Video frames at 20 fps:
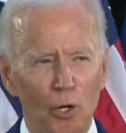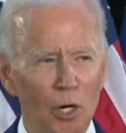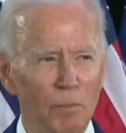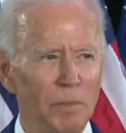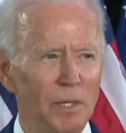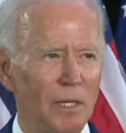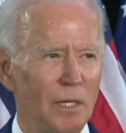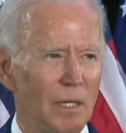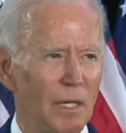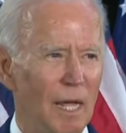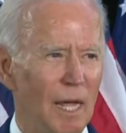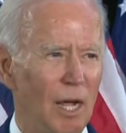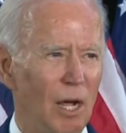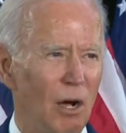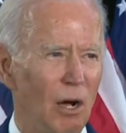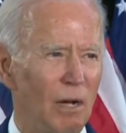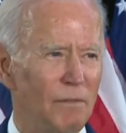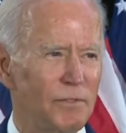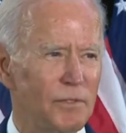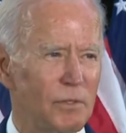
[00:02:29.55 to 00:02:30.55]
President Joe
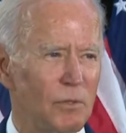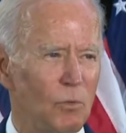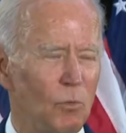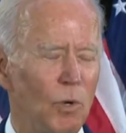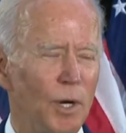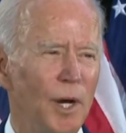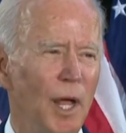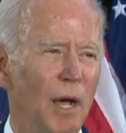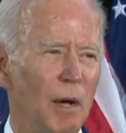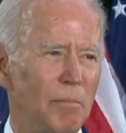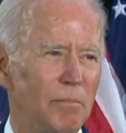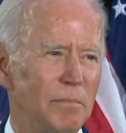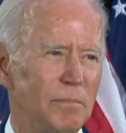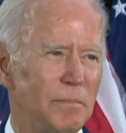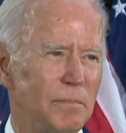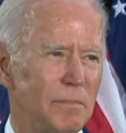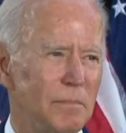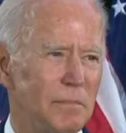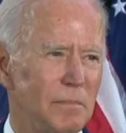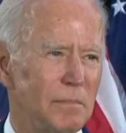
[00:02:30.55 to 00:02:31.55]
Biden plans on
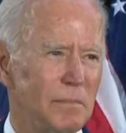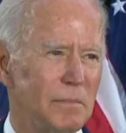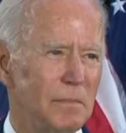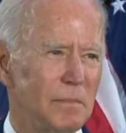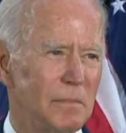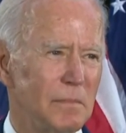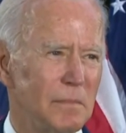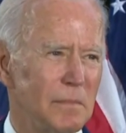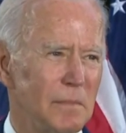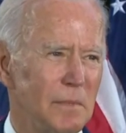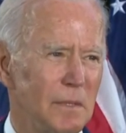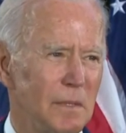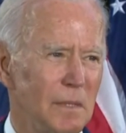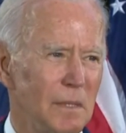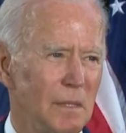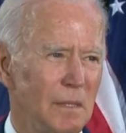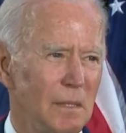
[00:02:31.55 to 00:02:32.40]
traveling to Texas today.